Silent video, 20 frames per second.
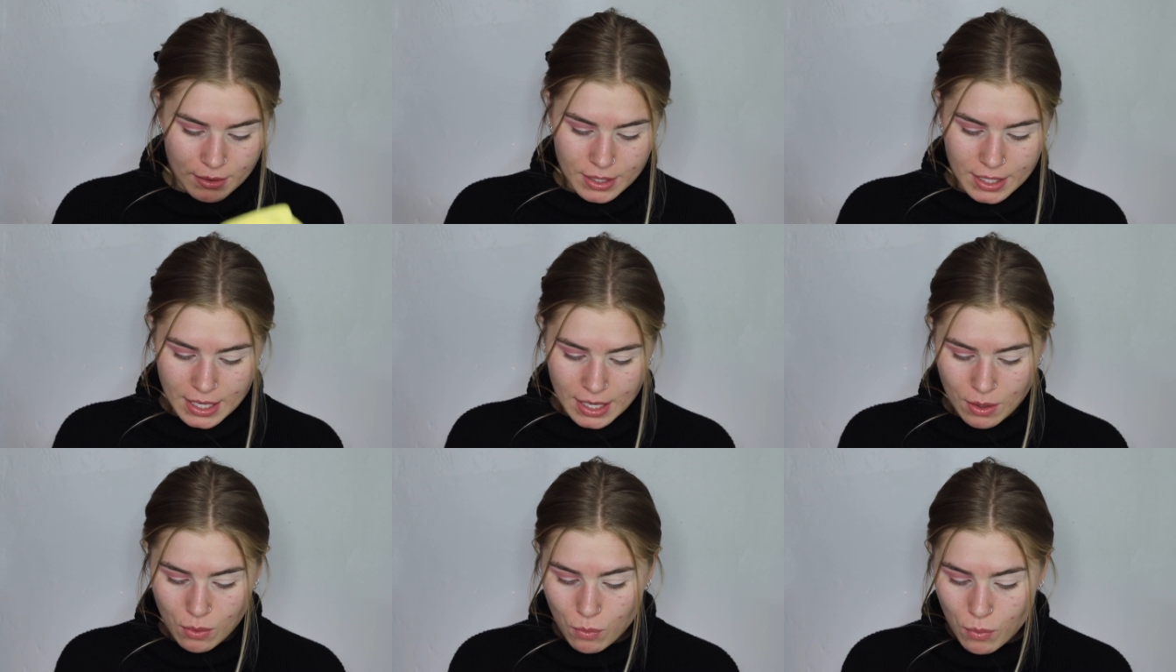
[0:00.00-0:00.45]

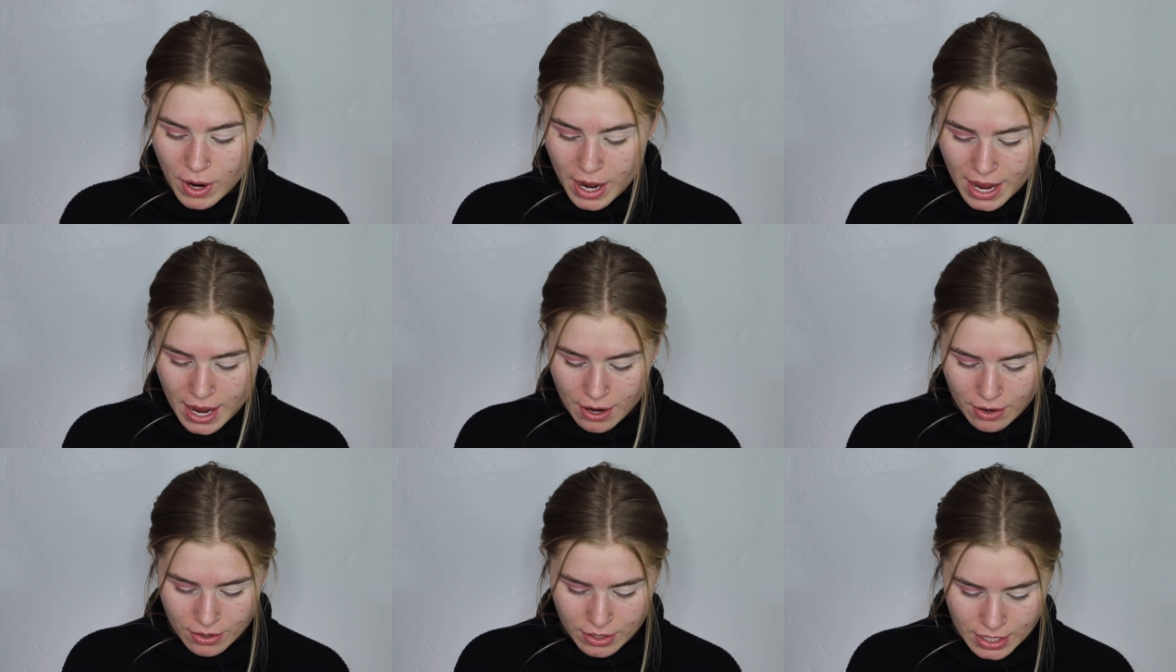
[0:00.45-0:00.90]
get it
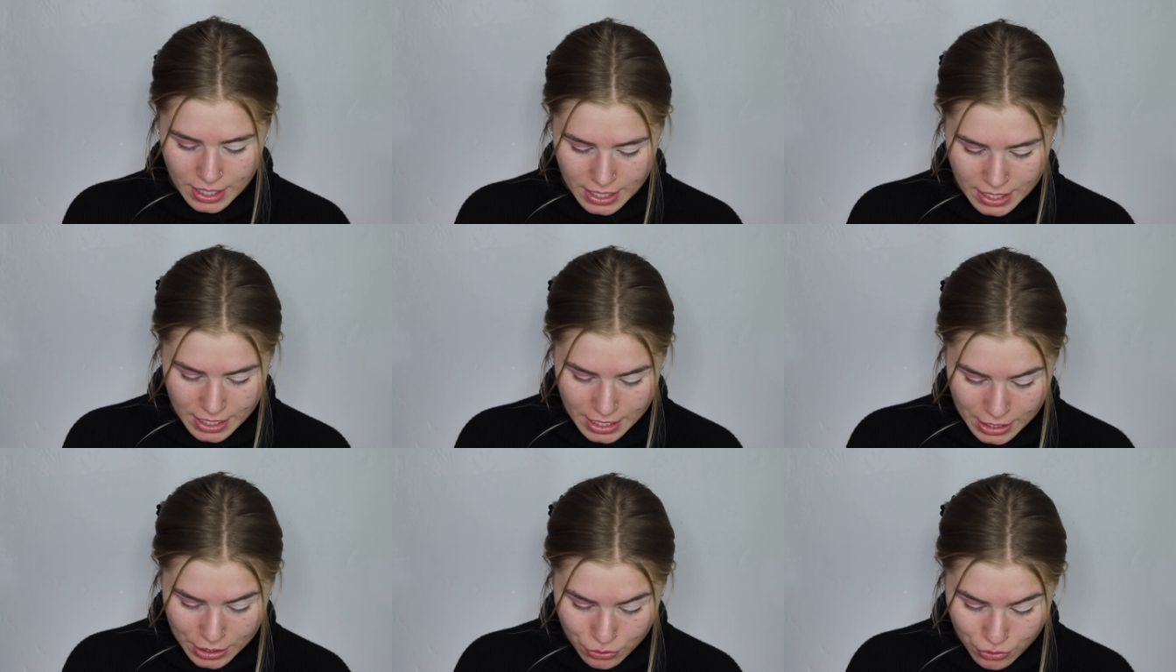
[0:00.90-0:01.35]
wet or
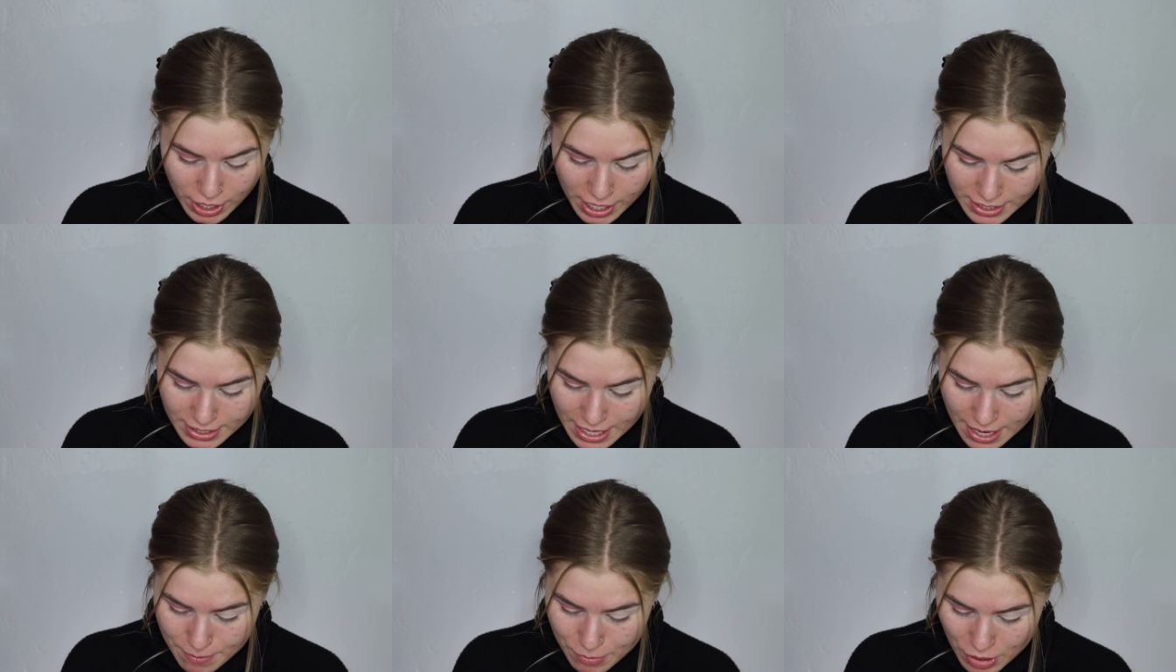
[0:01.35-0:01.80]
need any dry
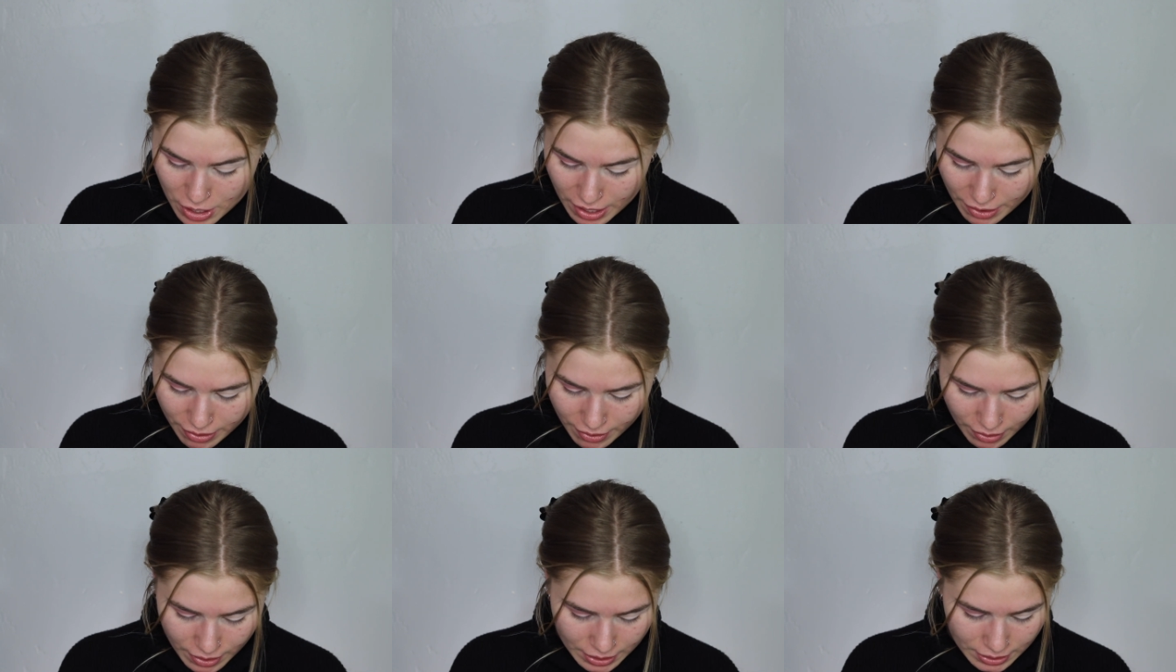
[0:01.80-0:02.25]
time or
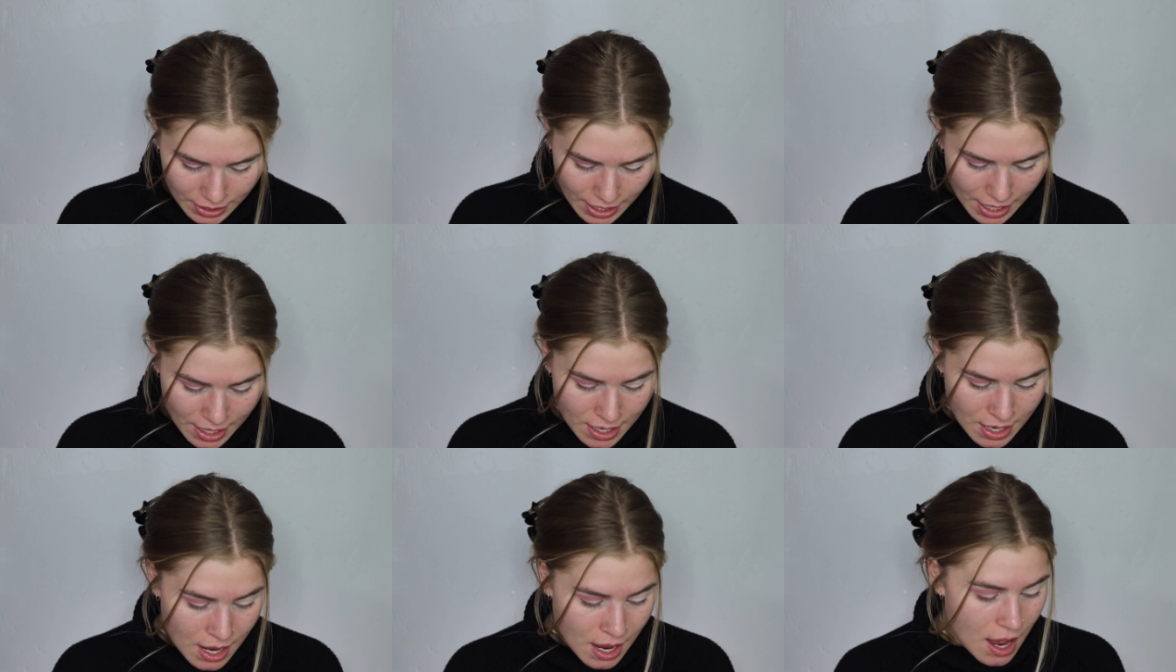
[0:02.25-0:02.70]
anything like
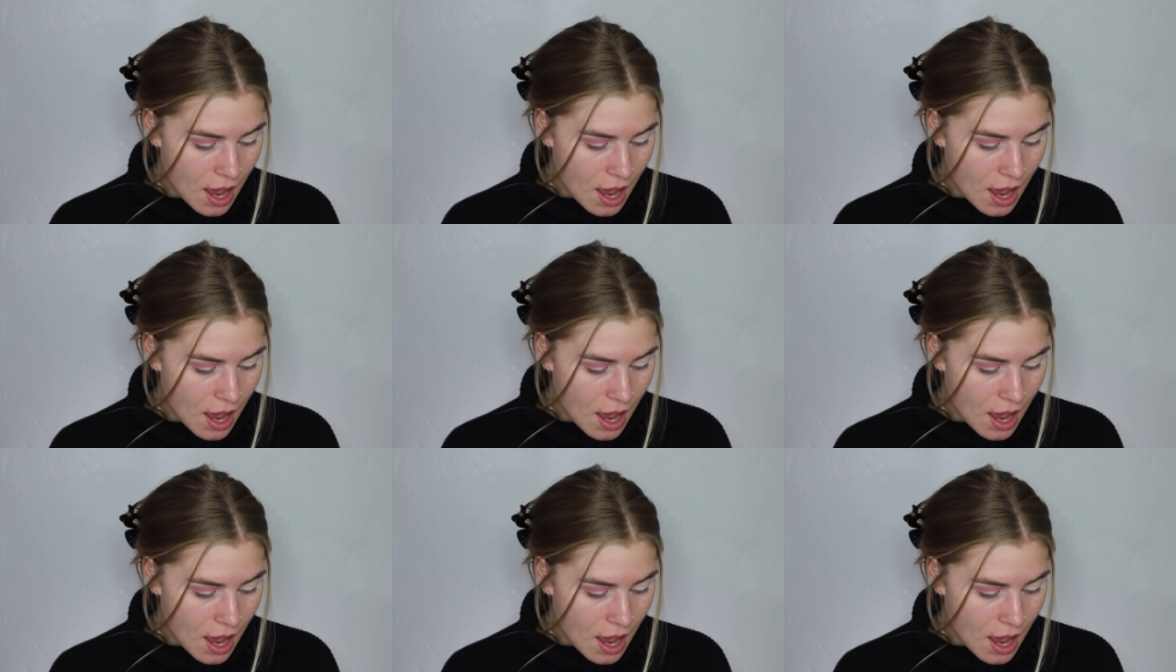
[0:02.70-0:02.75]
that.